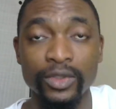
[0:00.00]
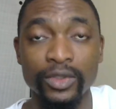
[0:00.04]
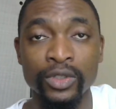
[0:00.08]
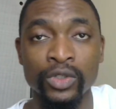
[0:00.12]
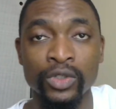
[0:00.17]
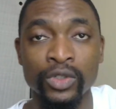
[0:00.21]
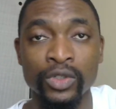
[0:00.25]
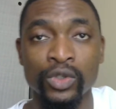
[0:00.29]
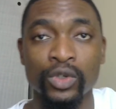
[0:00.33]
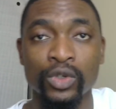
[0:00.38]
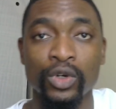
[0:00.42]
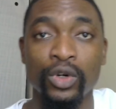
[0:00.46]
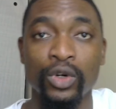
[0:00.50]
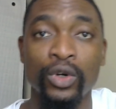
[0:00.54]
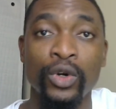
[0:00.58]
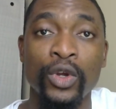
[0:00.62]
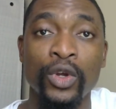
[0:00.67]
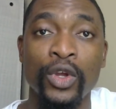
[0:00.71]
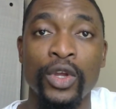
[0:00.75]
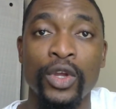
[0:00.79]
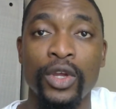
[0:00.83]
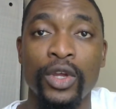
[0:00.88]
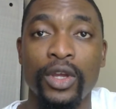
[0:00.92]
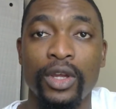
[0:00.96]
So
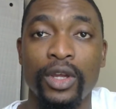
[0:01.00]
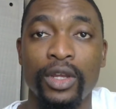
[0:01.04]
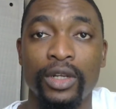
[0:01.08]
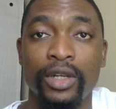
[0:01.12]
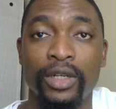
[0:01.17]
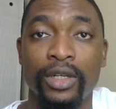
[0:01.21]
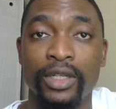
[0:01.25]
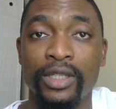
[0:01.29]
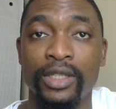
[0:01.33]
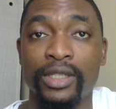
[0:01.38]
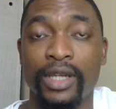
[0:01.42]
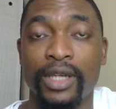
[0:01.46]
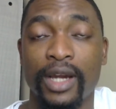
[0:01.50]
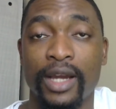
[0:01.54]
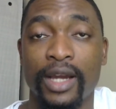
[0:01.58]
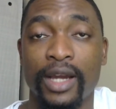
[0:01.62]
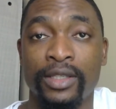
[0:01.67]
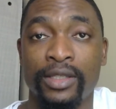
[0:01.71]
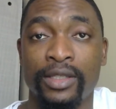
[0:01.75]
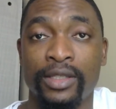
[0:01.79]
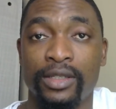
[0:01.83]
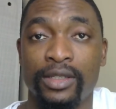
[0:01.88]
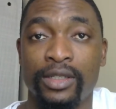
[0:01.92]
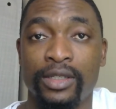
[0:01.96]
these
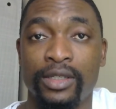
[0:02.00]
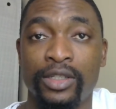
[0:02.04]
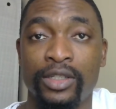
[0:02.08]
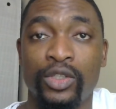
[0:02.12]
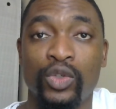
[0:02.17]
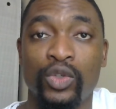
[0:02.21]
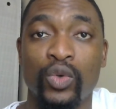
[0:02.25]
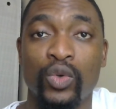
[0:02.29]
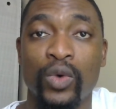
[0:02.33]
guys, these two